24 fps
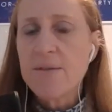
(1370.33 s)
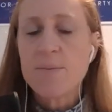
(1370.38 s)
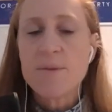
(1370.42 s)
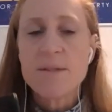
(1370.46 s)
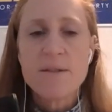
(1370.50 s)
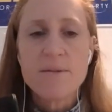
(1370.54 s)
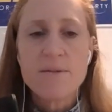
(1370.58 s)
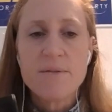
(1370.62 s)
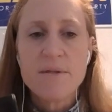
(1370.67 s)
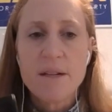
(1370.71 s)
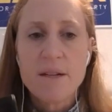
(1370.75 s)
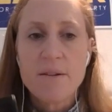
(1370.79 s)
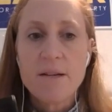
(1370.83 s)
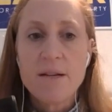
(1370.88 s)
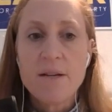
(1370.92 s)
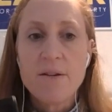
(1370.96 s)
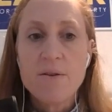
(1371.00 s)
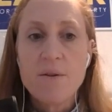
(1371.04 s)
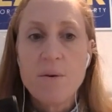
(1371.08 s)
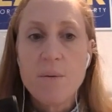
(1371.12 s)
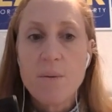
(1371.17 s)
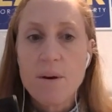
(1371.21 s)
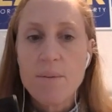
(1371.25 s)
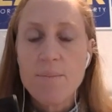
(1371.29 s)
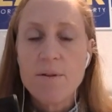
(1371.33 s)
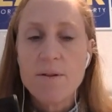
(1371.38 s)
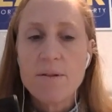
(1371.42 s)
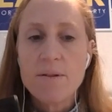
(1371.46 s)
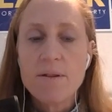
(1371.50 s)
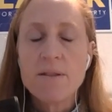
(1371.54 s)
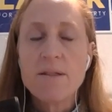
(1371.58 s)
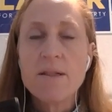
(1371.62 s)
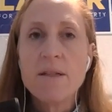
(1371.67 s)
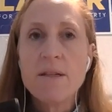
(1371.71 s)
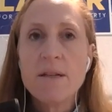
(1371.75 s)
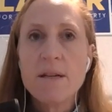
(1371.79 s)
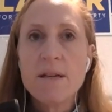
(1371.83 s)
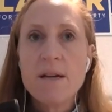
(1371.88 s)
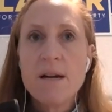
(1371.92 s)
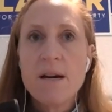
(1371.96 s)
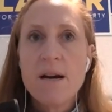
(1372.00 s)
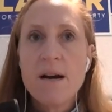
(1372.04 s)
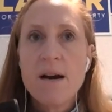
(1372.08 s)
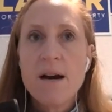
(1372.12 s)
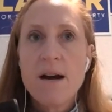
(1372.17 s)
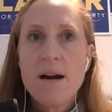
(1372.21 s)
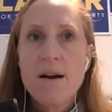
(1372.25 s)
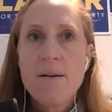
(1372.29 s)
was a very normal
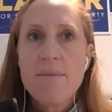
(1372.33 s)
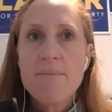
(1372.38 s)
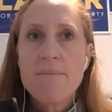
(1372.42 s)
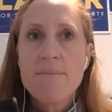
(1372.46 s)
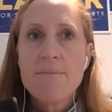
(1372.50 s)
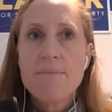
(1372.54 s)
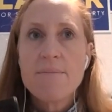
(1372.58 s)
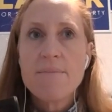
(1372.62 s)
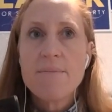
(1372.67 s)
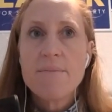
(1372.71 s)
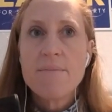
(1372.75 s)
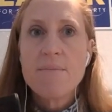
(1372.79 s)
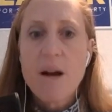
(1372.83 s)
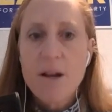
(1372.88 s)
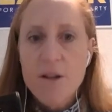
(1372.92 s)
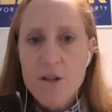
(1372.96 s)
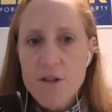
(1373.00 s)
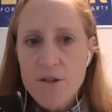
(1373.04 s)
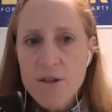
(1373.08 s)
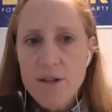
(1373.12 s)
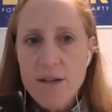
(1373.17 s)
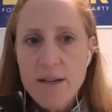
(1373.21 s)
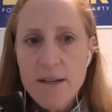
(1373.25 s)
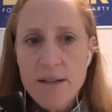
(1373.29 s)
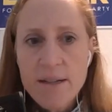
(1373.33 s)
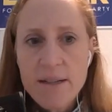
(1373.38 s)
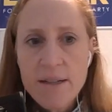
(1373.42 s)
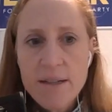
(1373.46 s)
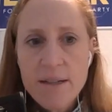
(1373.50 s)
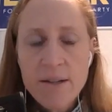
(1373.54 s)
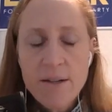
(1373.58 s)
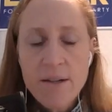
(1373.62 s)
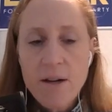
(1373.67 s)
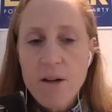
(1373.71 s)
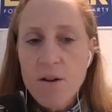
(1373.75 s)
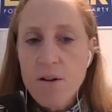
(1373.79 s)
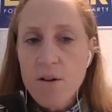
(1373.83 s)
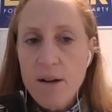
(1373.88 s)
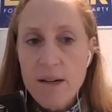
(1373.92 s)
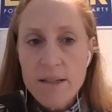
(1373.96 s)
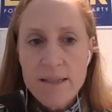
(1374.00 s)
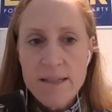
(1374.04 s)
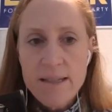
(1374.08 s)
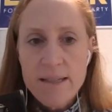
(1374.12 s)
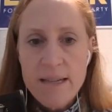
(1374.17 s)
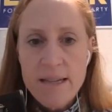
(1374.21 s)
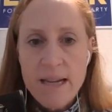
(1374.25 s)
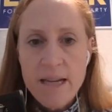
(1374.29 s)
mantra
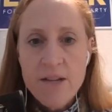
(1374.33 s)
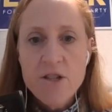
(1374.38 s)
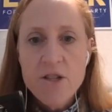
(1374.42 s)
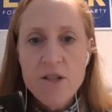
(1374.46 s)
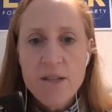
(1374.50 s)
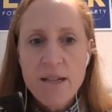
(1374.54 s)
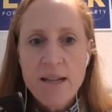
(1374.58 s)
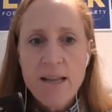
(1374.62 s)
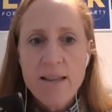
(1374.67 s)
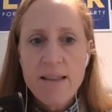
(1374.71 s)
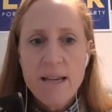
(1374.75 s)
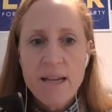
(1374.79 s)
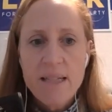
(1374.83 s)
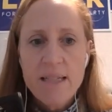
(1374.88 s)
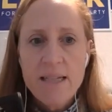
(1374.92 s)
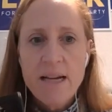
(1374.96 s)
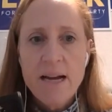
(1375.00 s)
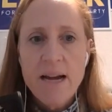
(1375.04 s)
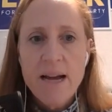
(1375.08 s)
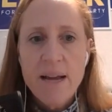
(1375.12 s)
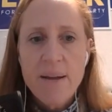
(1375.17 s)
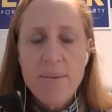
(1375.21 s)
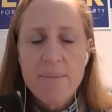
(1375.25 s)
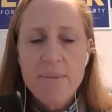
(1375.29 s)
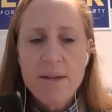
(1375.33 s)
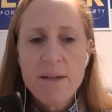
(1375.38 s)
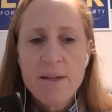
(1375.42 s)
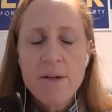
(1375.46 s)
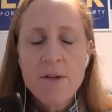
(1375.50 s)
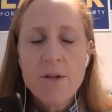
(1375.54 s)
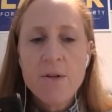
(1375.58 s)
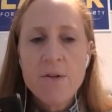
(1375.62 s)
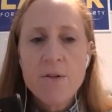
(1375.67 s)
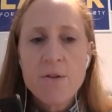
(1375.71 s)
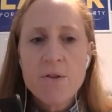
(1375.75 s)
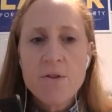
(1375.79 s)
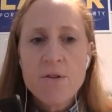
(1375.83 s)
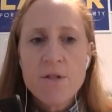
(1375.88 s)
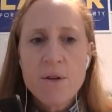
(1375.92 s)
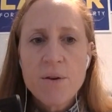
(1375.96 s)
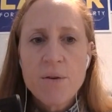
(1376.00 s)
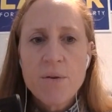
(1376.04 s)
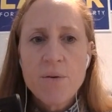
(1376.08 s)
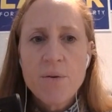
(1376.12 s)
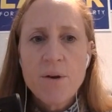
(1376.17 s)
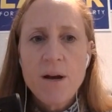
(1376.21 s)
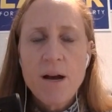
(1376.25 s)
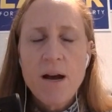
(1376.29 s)
across the nation at that time.
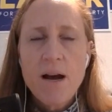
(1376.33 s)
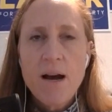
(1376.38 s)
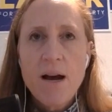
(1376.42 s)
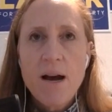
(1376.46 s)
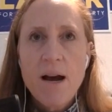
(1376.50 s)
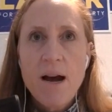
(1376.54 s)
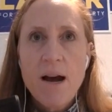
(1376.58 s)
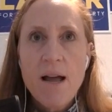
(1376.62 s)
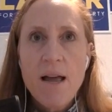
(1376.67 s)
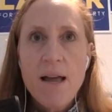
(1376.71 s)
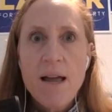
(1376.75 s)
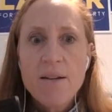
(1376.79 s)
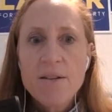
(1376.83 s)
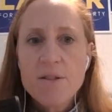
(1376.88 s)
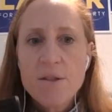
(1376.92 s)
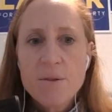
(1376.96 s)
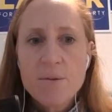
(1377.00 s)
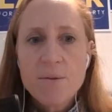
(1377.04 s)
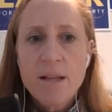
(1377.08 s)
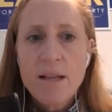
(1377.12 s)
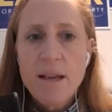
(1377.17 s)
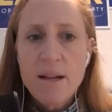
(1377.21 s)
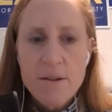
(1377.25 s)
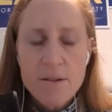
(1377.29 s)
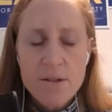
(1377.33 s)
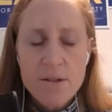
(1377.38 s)
So I had to do a lot of